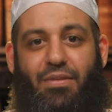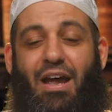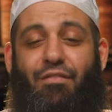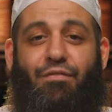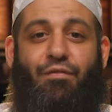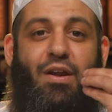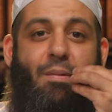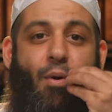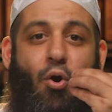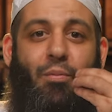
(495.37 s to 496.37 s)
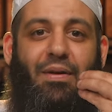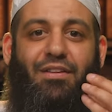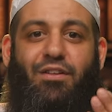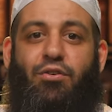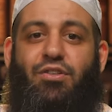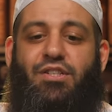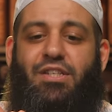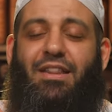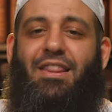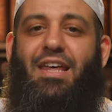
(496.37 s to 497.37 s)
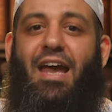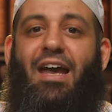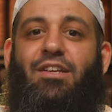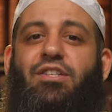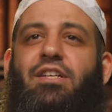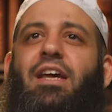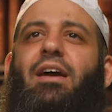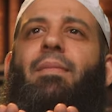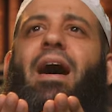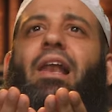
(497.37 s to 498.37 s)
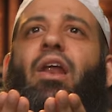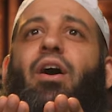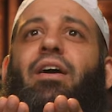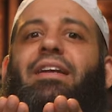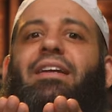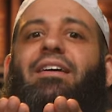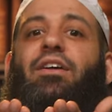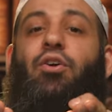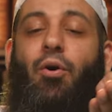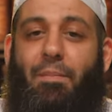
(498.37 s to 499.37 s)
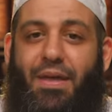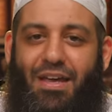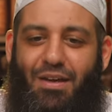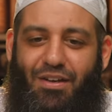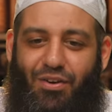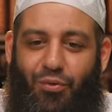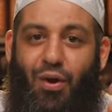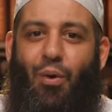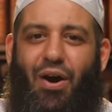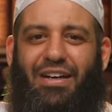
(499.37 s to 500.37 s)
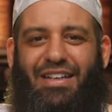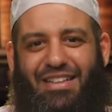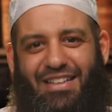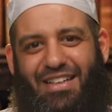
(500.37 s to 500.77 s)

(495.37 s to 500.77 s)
Every moment you sit there and say, my Lord, you're being rewarded.